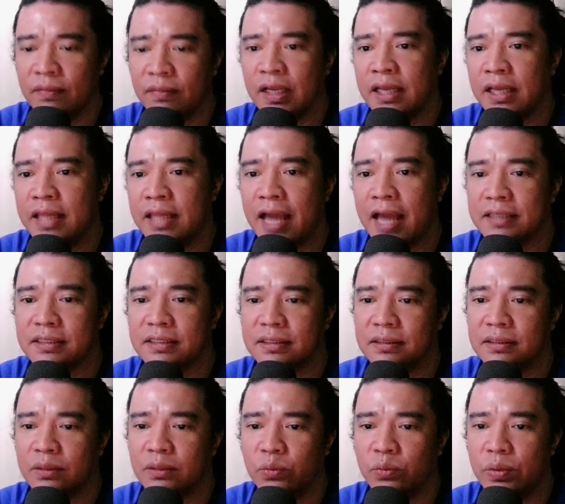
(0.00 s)
Next,
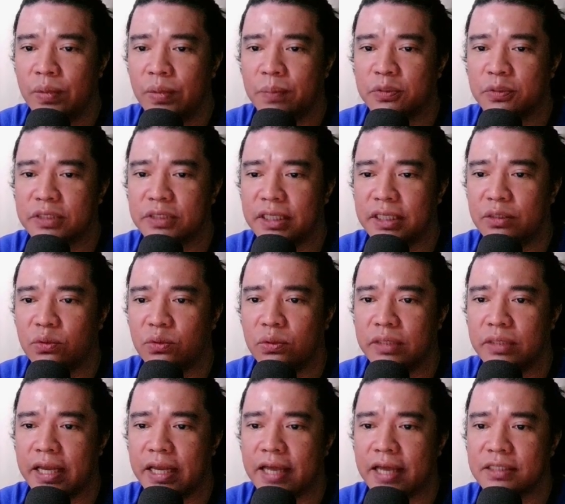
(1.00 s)
we will proceed
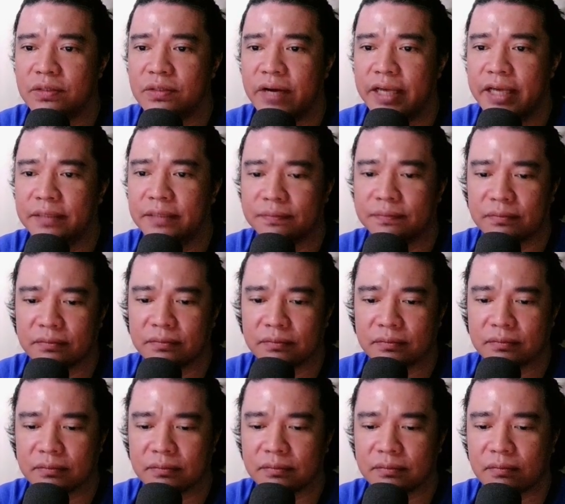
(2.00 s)
to the next grain.
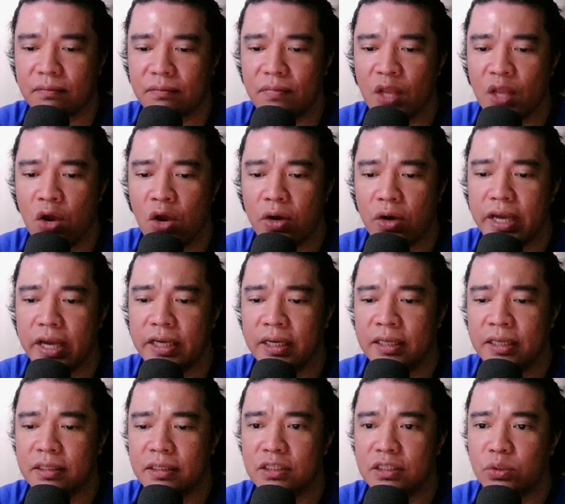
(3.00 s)
Okay,
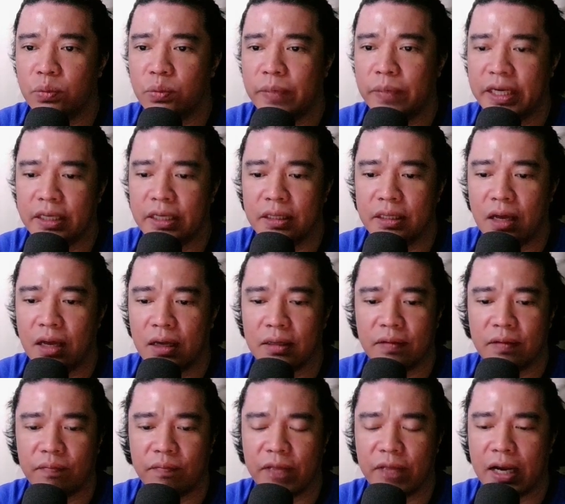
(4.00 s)
this would be the
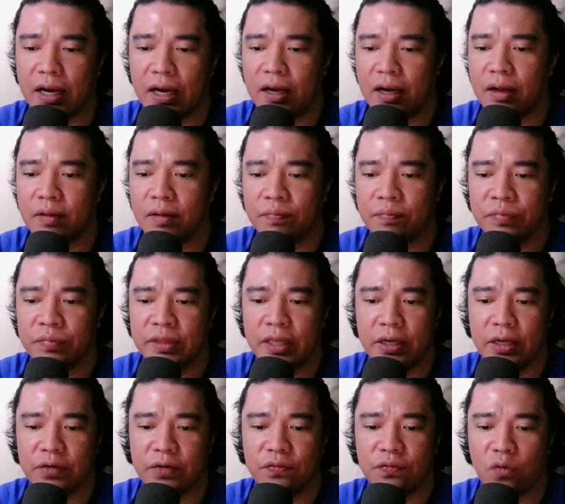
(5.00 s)

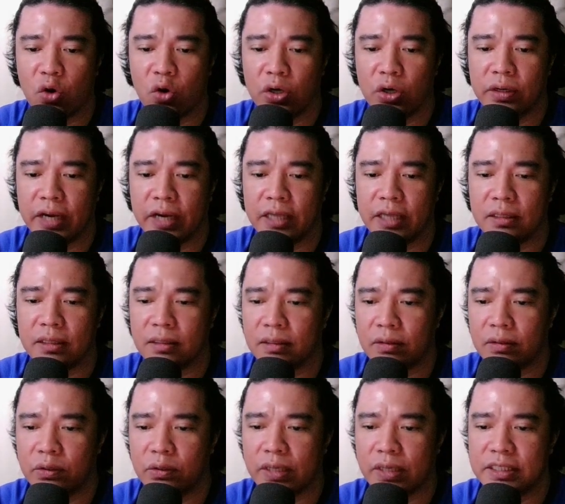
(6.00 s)
tier 4 grain.
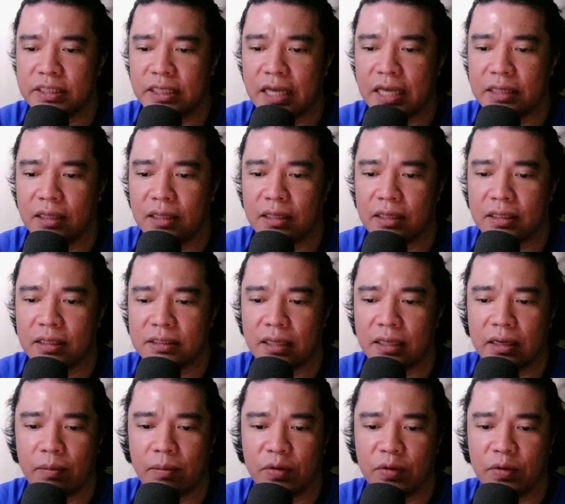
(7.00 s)
You can see that that is number